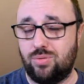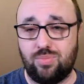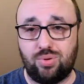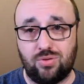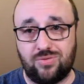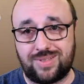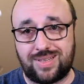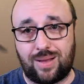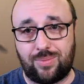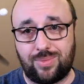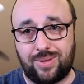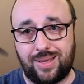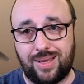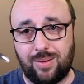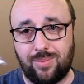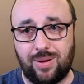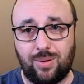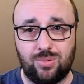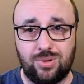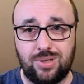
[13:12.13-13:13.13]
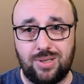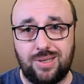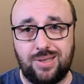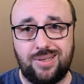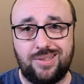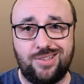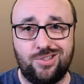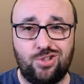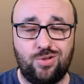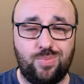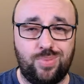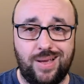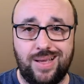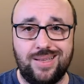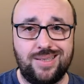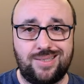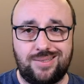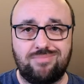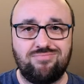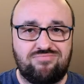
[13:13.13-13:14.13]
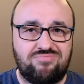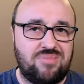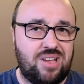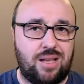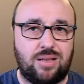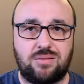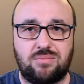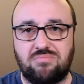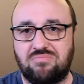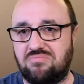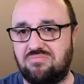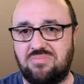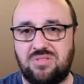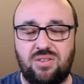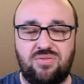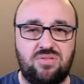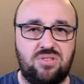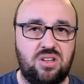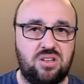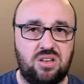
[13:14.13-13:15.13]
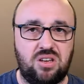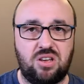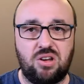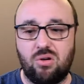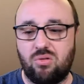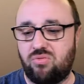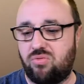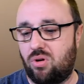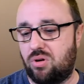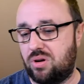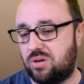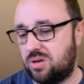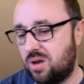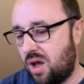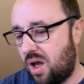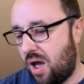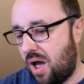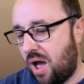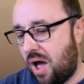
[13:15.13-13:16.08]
improve something about the GPS, yes, definitely go for it.